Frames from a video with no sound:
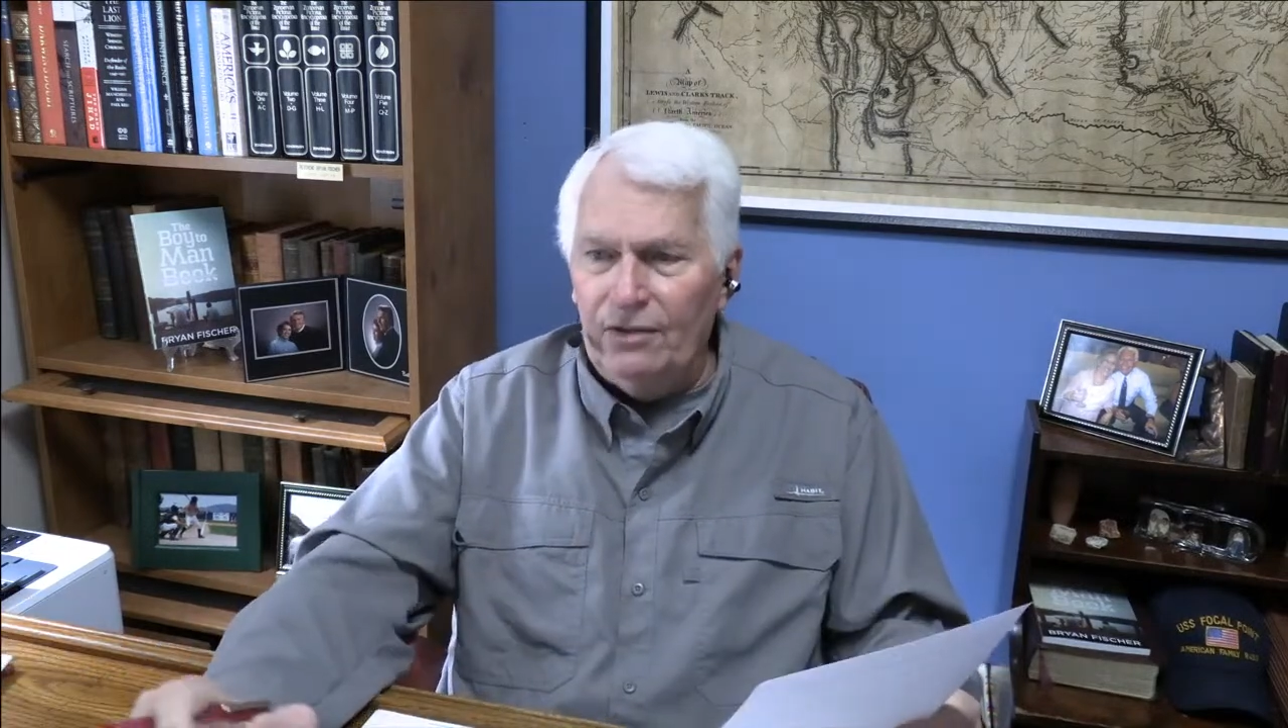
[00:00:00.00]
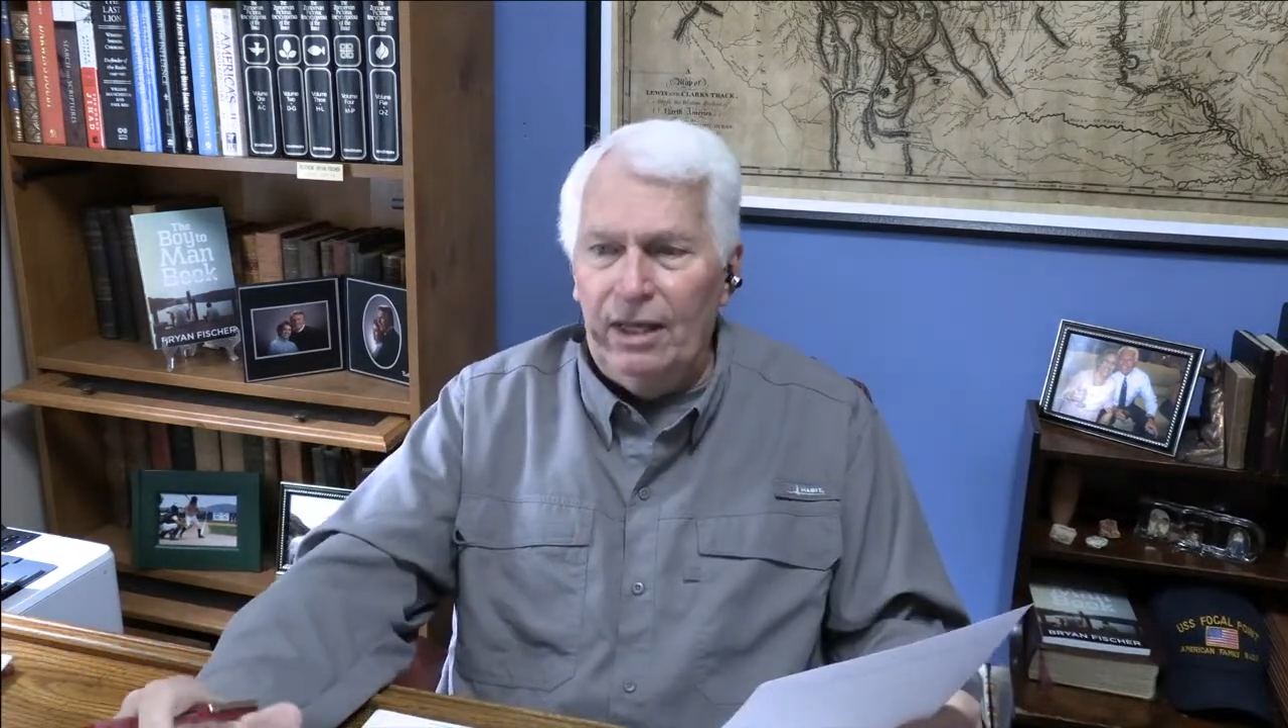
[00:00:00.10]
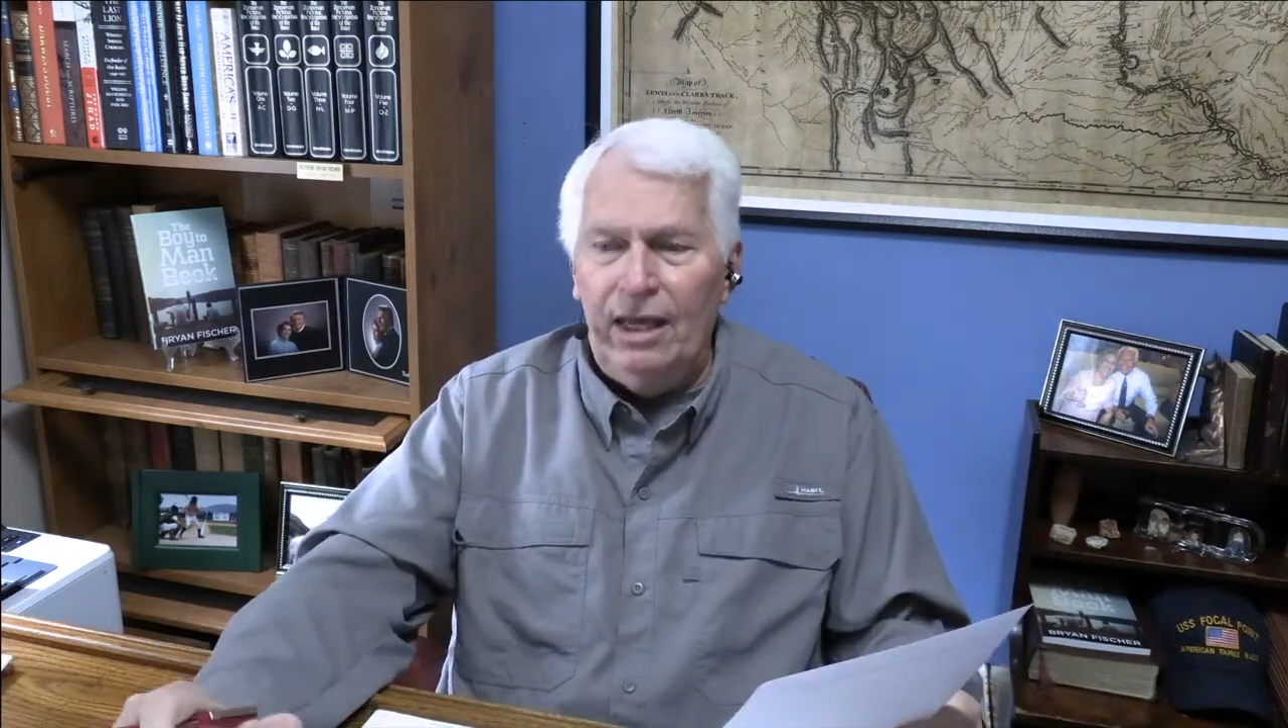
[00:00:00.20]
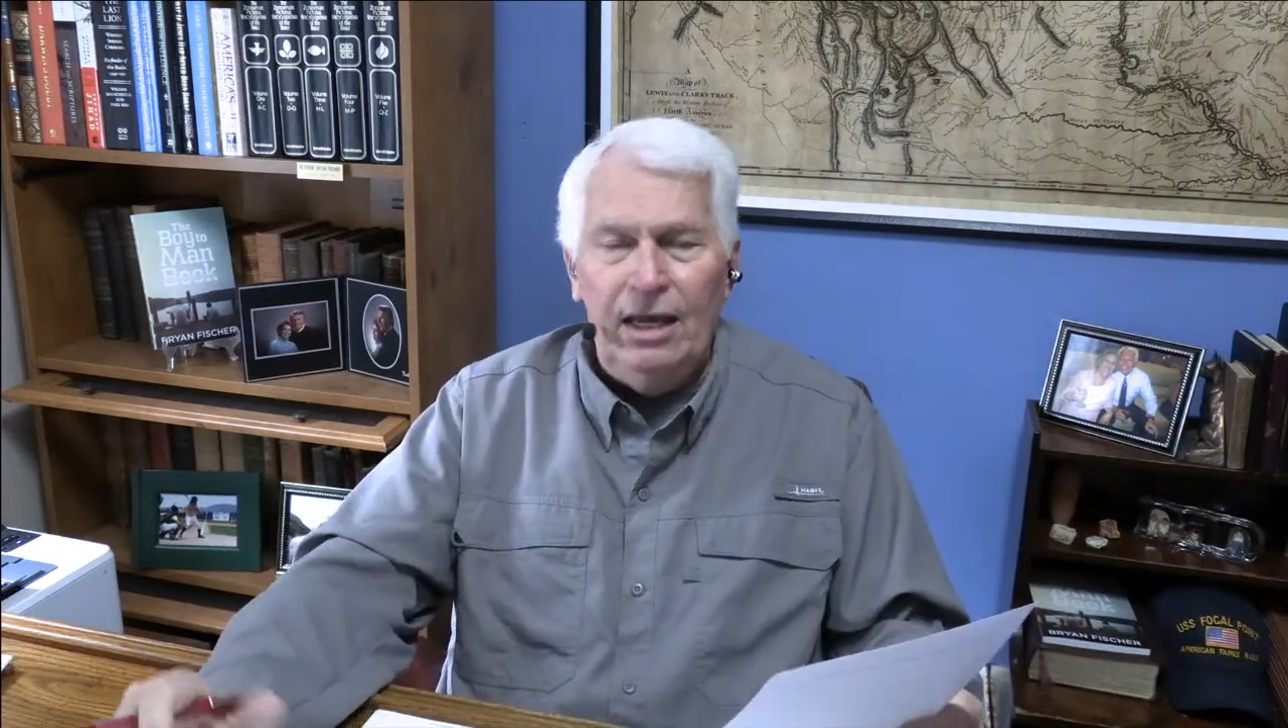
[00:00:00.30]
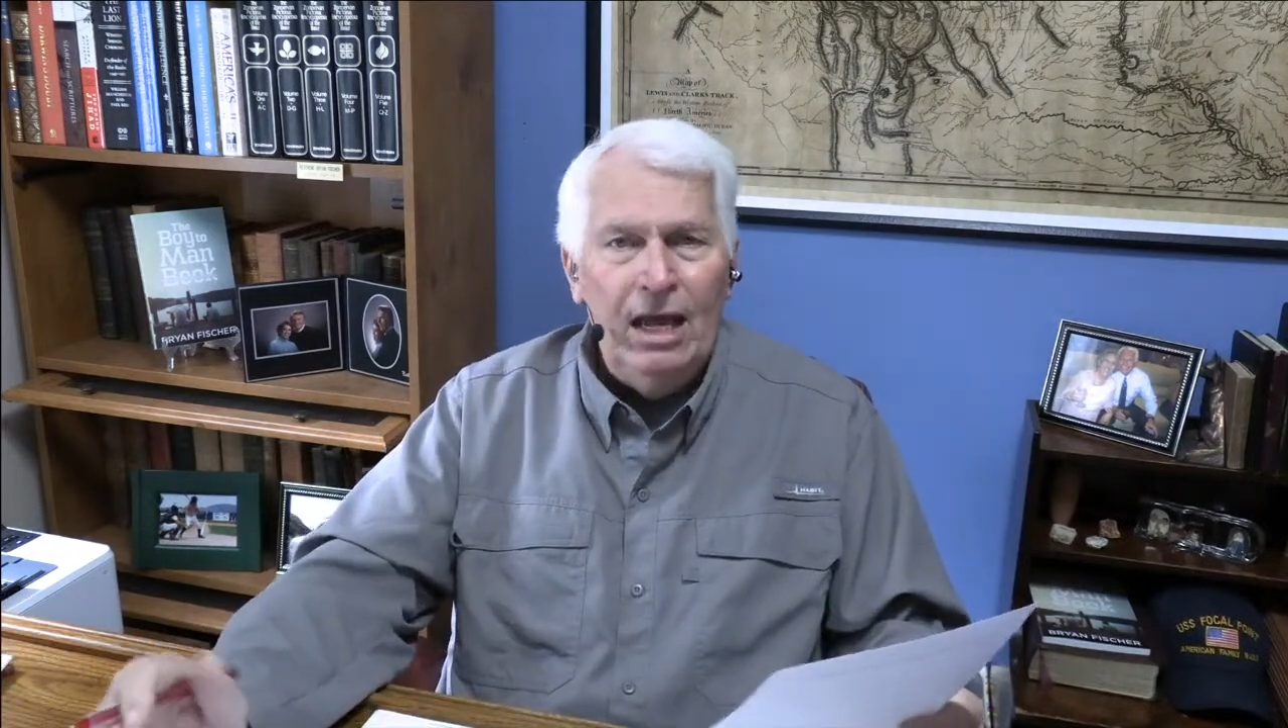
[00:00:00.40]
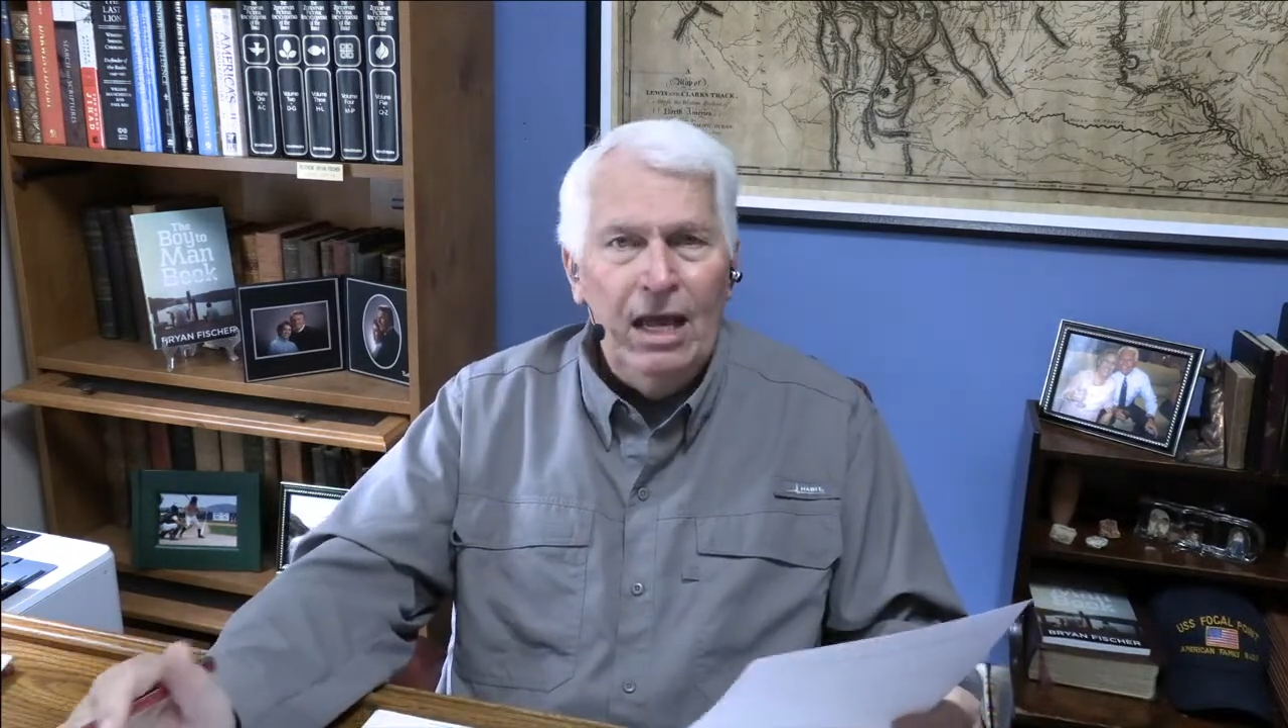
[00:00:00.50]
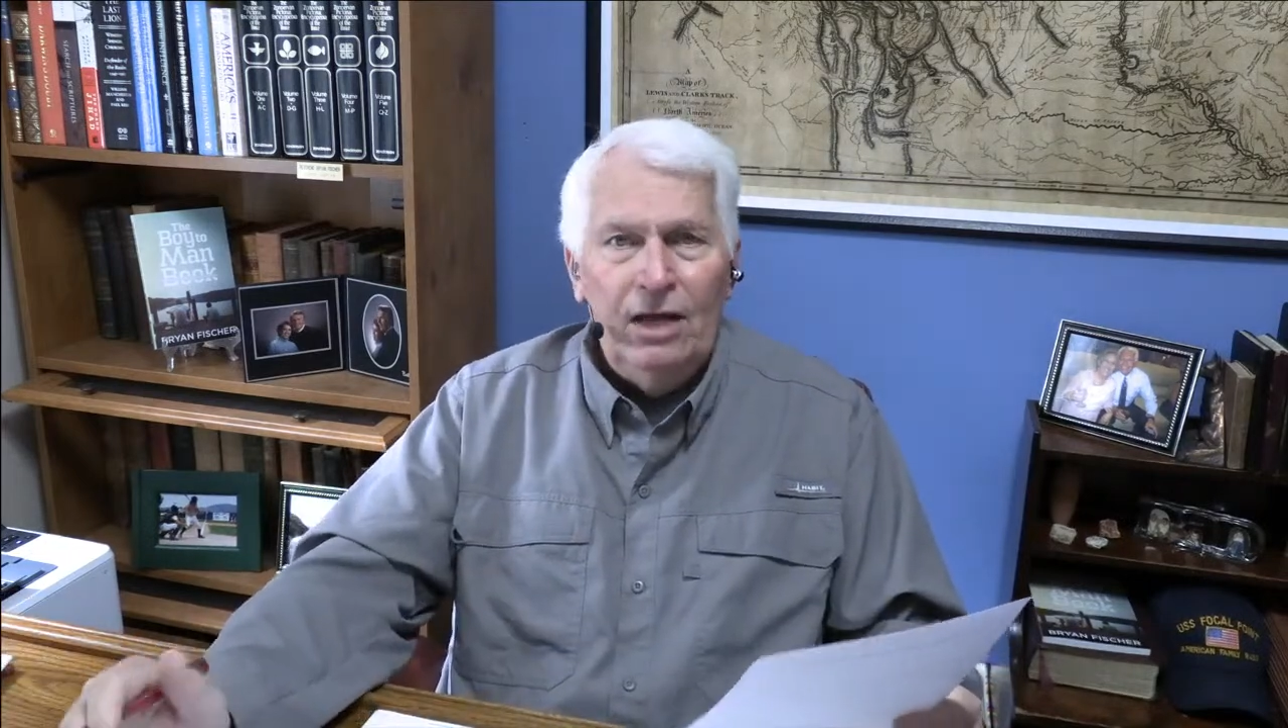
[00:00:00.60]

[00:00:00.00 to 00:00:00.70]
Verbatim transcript: the